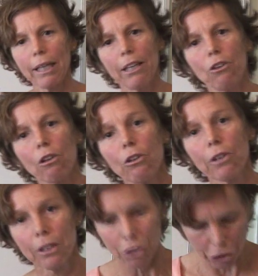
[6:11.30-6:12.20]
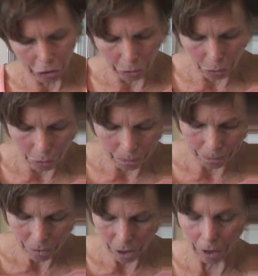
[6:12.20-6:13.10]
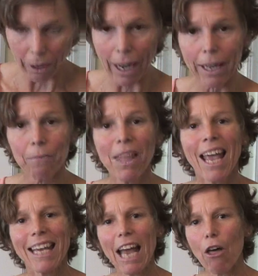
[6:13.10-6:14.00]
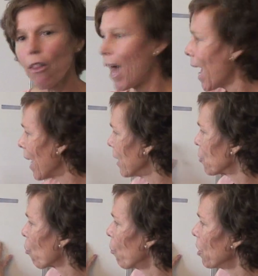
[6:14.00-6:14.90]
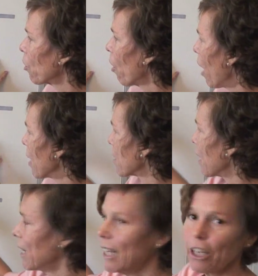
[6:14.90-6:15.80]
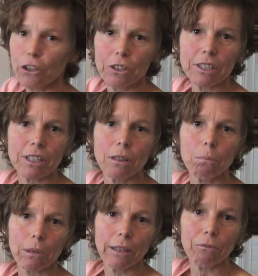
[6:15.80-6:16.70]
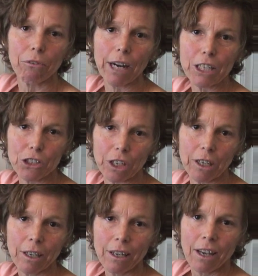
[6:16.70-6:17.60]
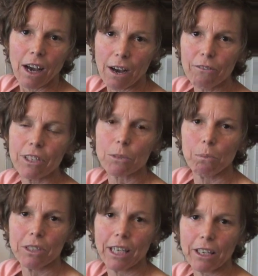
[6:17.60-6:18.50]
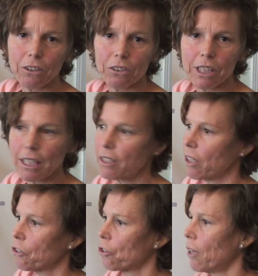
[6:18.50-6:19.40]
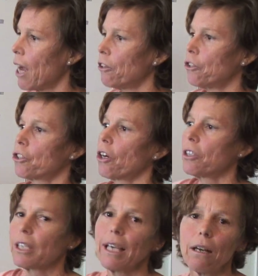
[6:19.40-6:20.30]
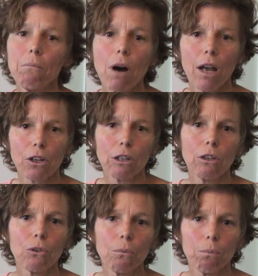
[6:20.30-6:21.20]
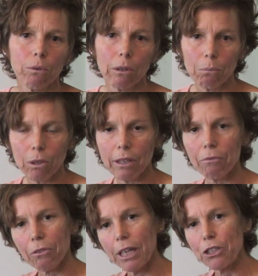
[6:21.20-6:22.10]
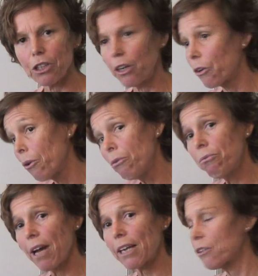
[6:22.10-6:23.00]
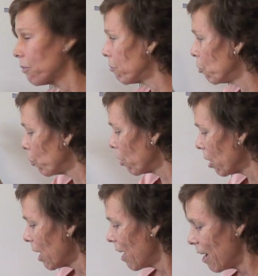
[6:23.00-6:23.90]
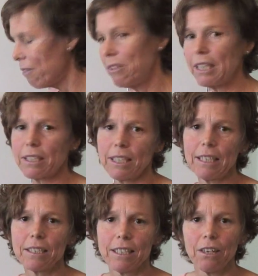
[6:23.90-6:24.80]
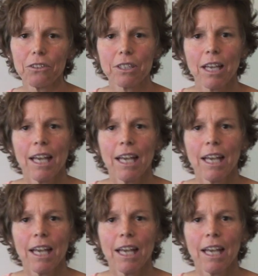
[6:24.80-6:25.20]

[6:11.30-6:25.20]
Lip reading: interleukin-2, all right? Now that is going to cause an increase in the proliferation of this particular T cell. So now you start to get a monoclonal proliferation, a growth factor, if you will, of these T cells.